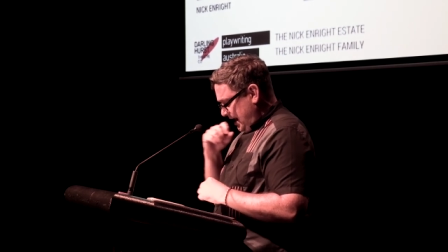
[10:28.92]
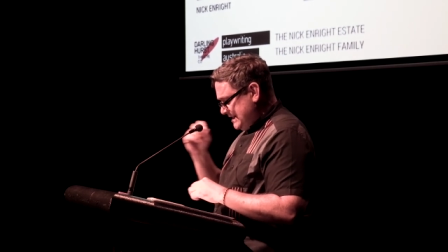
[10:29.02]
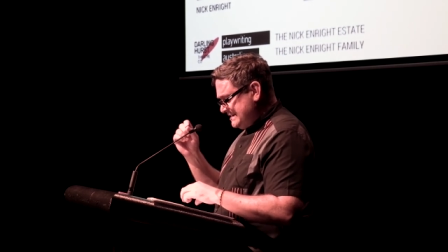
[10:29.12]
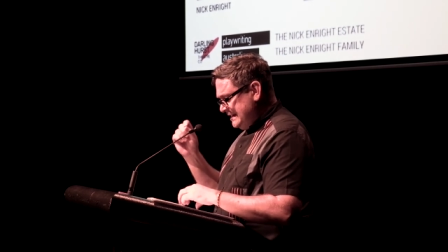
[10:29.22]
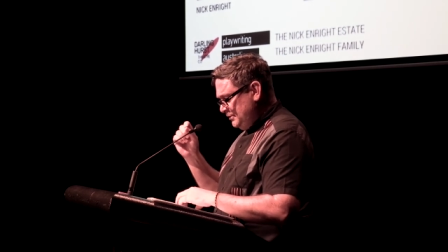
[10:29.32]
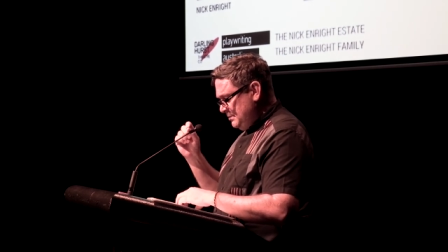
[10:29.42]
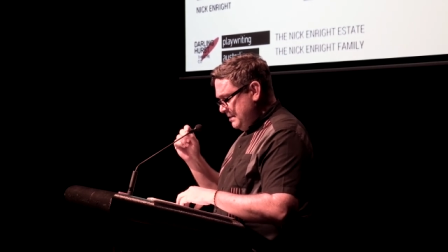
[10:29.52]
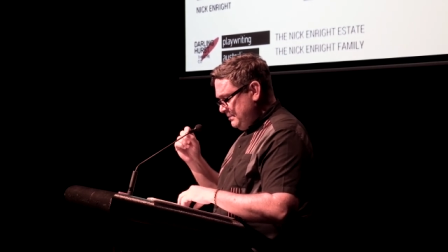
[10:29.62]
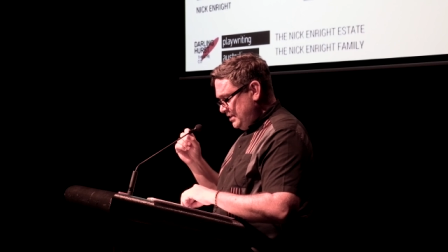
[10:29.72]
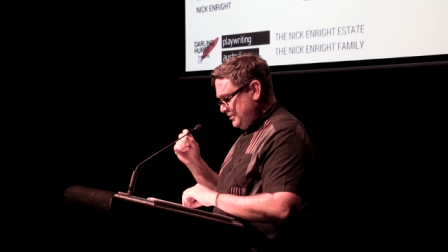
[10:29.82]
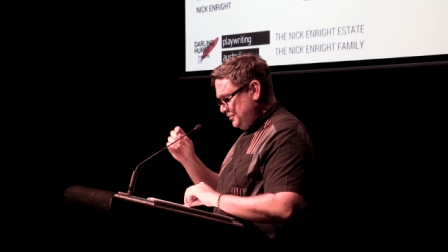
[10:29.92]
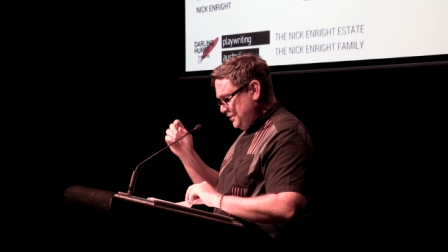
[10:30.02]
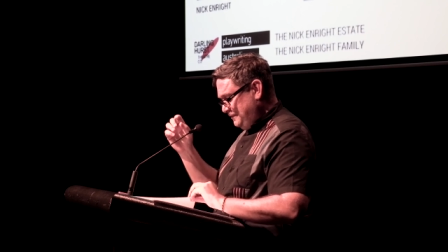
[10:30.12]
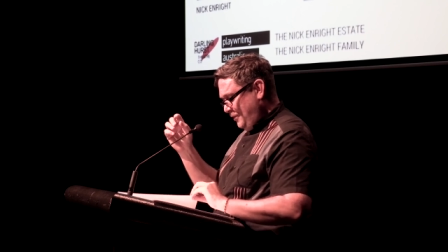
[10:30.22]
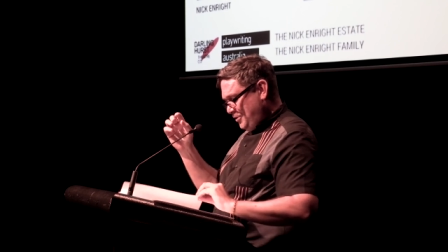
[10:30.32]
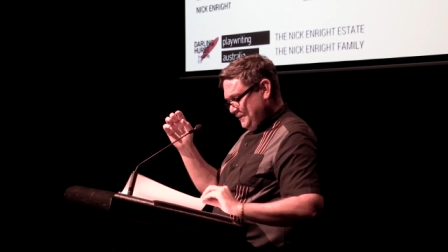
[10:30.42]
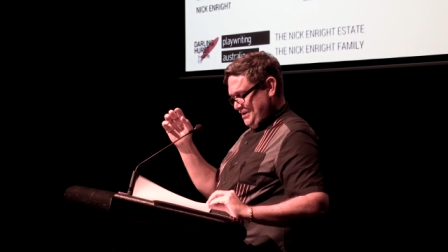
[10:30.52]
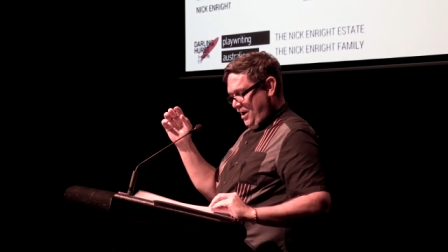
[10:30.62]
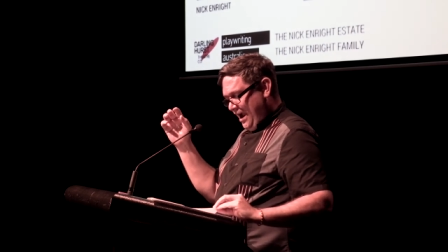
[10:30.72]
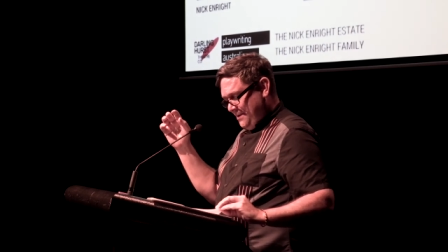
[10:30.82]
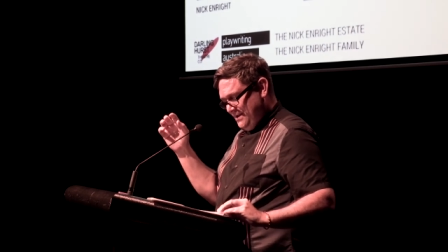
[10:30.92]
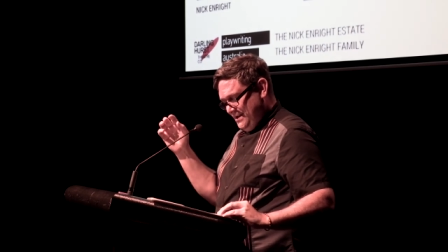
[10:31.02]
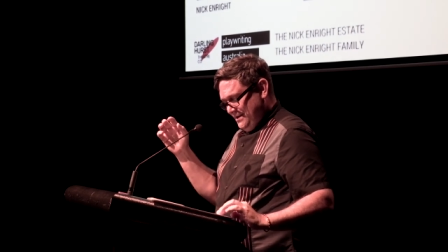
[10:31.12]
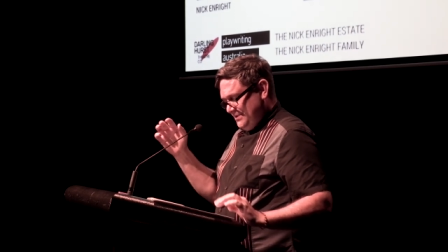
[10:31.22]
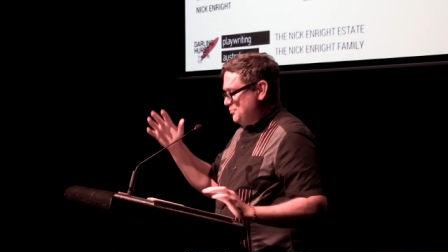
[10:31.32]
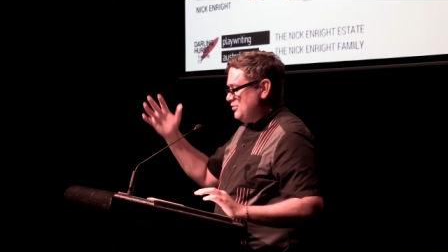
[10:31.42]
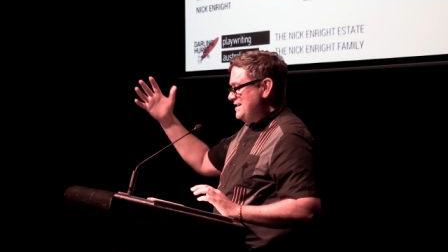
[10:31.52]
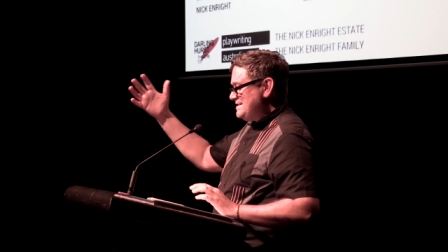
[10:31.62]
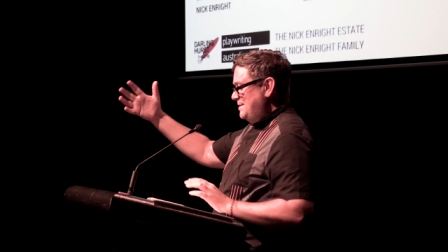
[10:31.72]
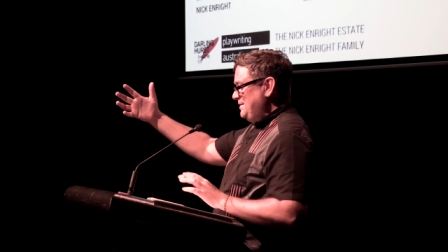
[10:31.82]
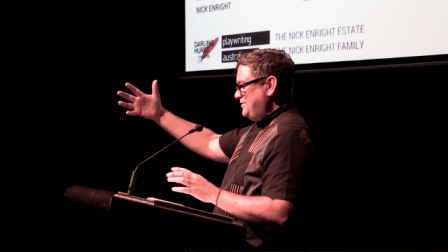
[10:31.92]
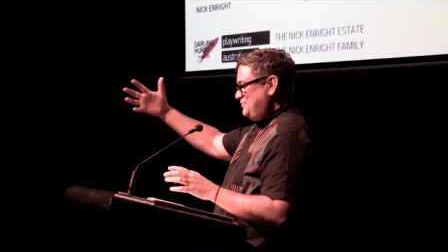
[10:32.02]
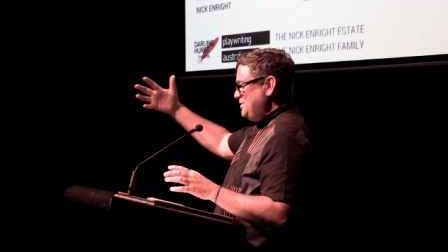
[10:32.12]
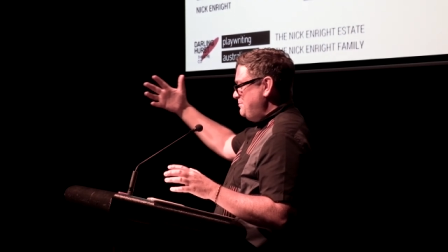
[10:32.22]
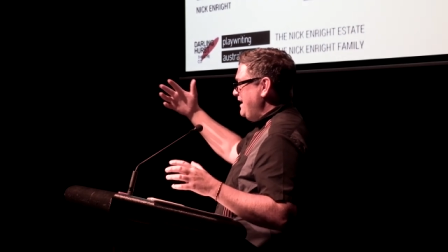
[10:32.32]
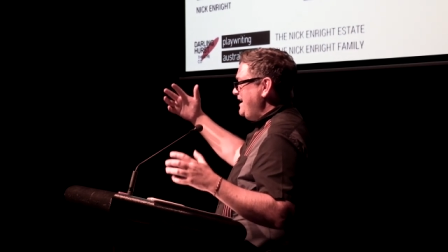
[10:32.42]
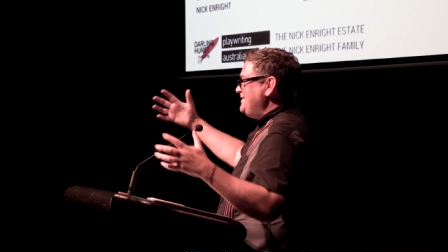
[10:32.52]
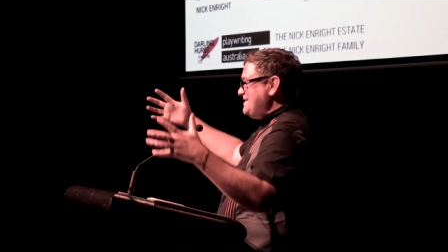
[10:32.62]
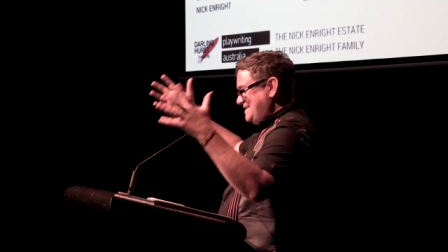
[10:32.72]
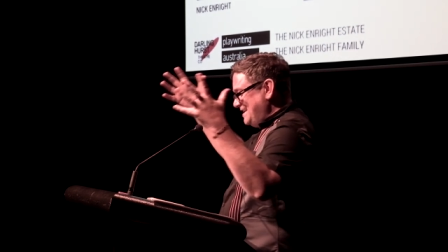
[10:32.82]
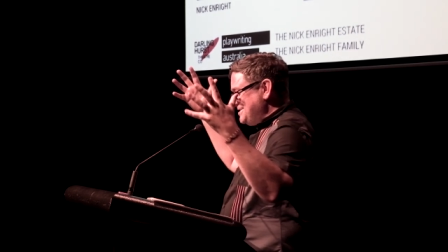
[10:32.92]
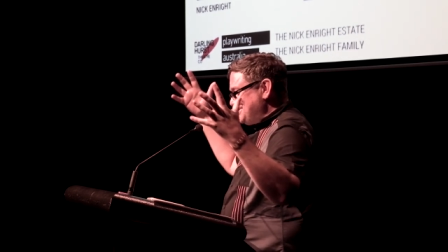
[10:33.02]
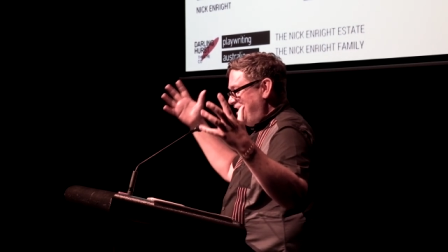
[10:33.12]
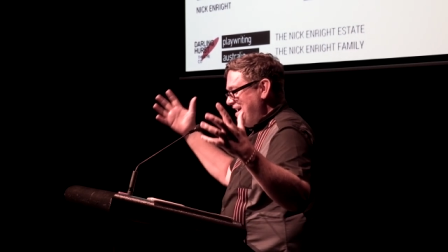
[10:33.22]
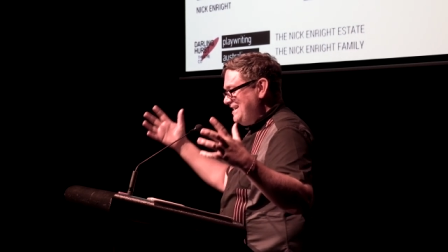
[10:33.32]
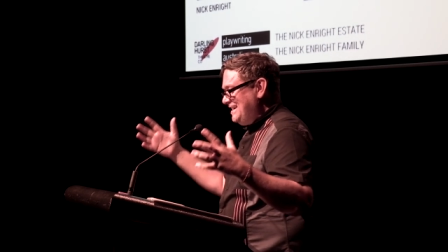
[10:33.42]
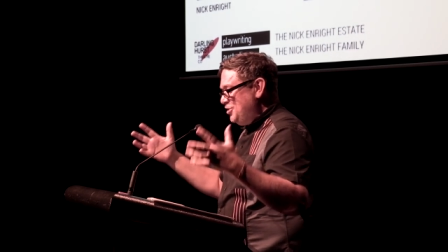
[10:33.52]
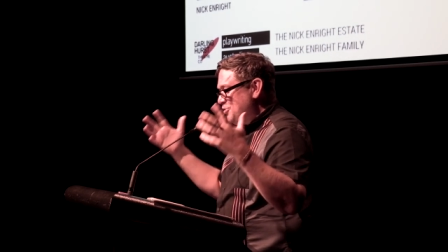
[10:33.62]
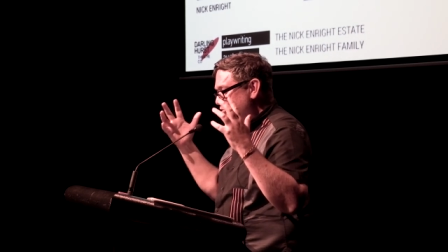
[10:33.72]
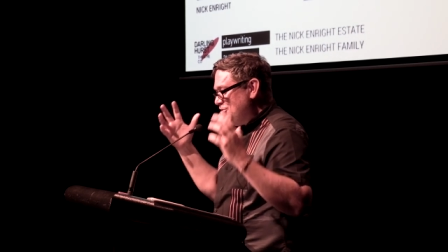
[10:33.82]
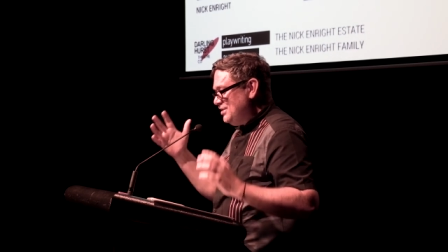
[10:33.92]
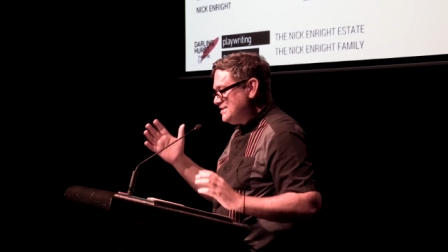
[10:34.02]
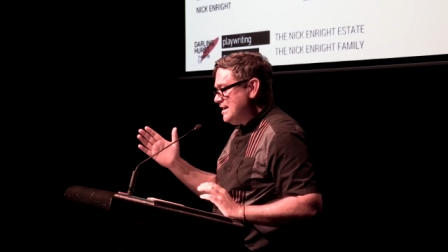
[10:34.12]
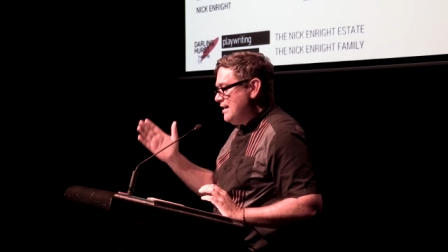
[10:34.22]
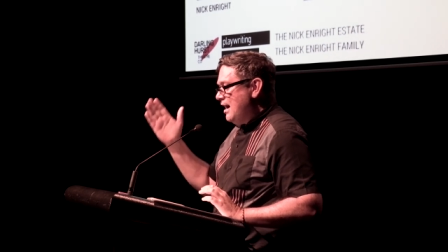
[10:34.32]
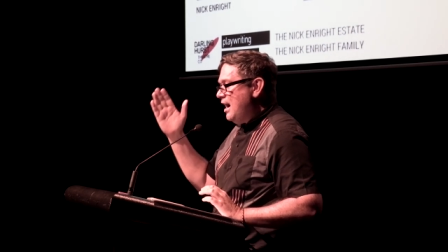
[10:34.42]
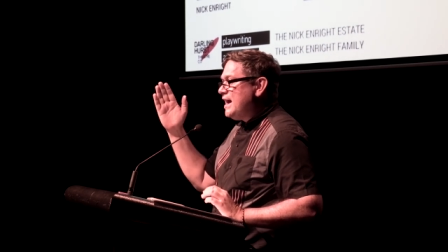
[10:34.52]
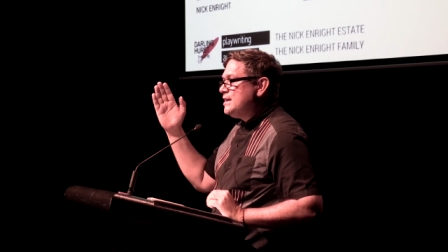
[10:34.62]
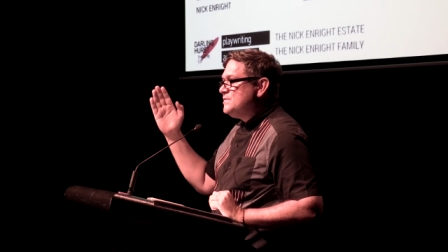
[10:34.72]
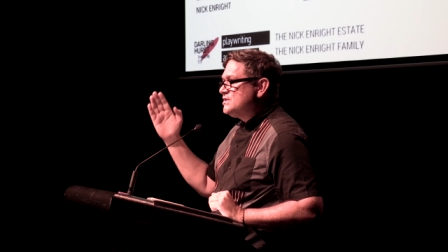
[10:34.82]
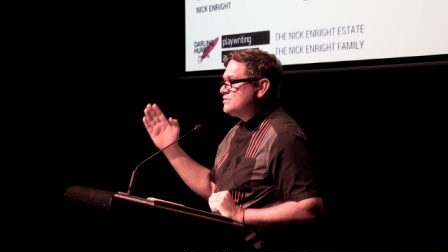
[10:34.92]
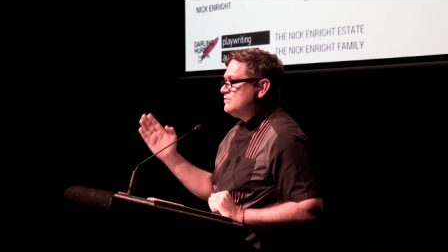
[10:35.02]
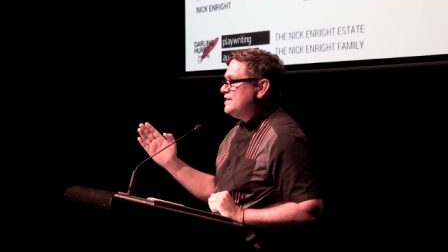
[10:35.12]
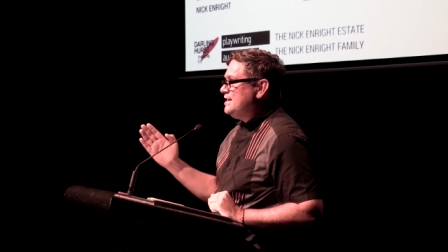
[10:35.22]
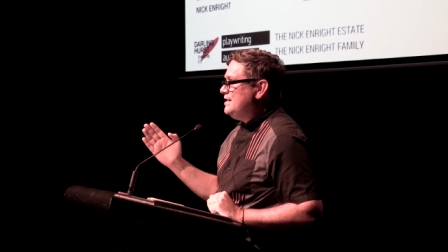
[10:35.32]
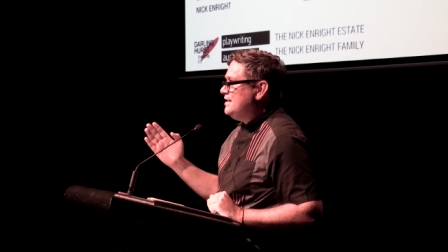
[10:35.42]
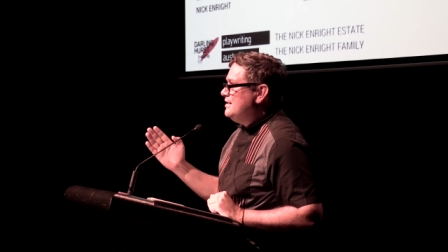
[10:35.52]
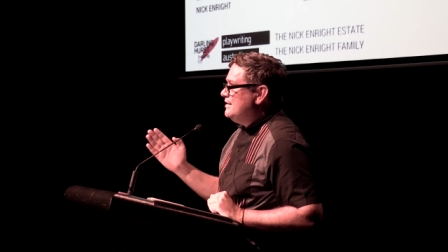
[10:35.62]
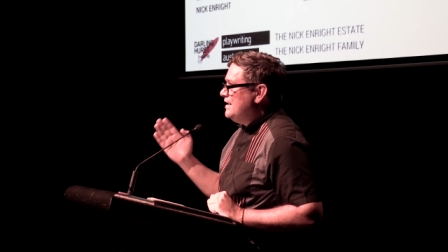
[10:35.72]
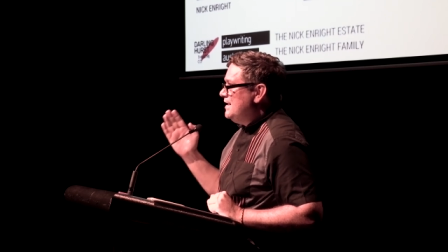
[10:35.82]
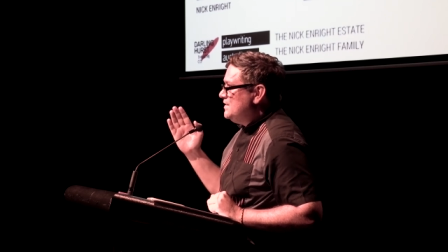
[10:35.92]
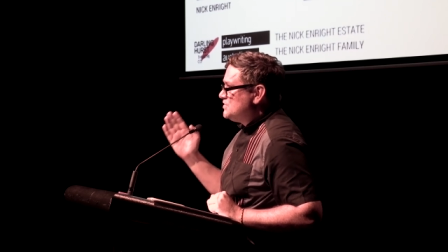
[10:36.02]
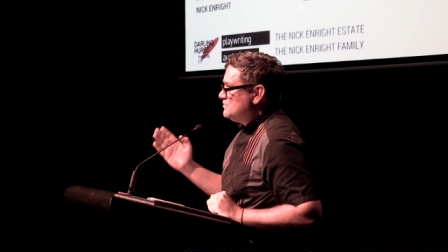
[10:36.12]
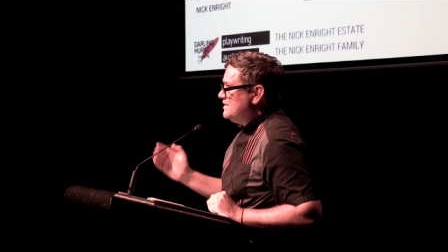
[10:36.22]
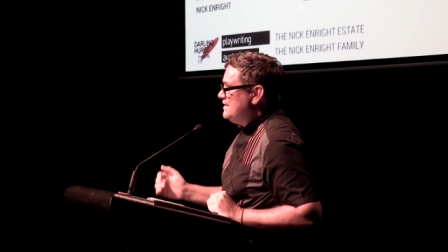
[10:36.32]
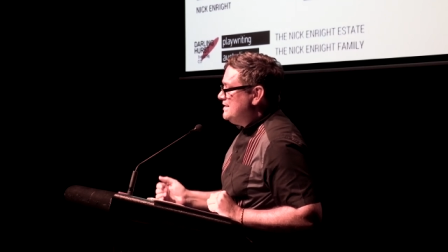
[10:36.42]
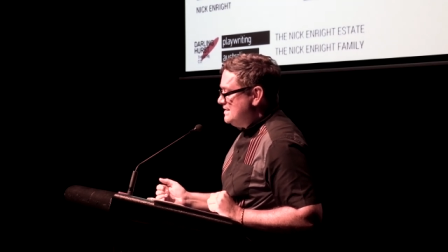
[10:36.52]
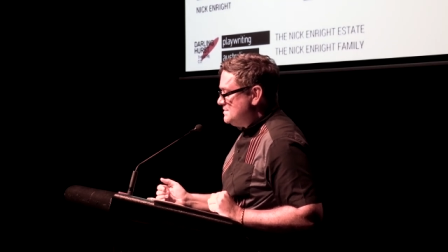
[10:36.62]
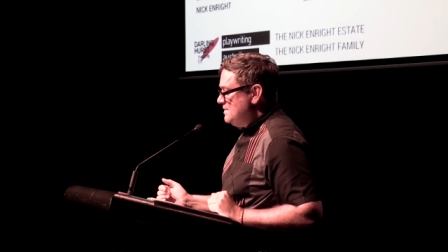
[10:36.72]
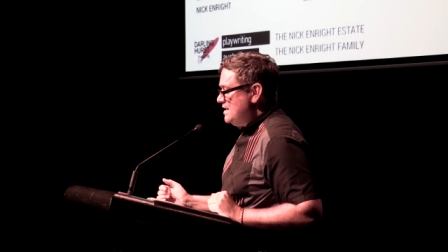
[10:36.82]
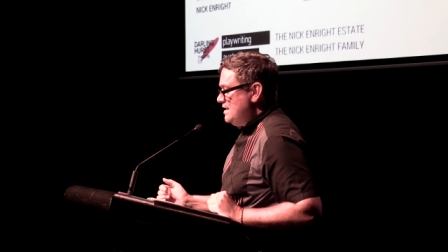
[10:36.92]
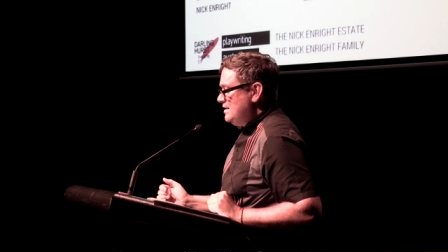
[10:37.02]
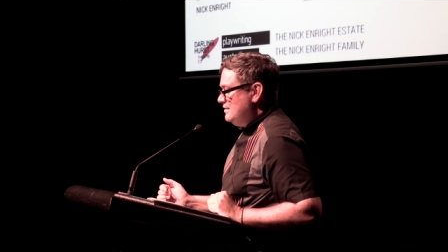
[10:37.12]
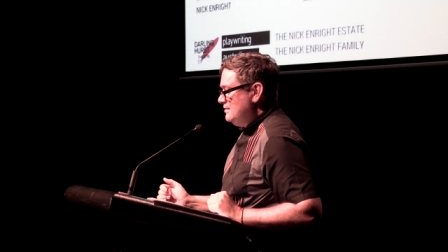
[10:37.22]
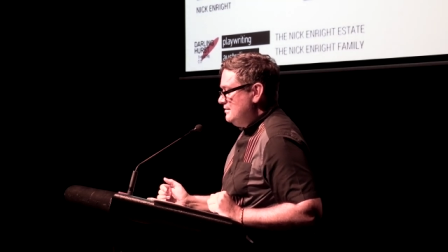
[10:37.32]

I distinctly remember through the fog of time, the breeze coming through the bay and the sun shining, and her words, I am the tree, and the tree is me.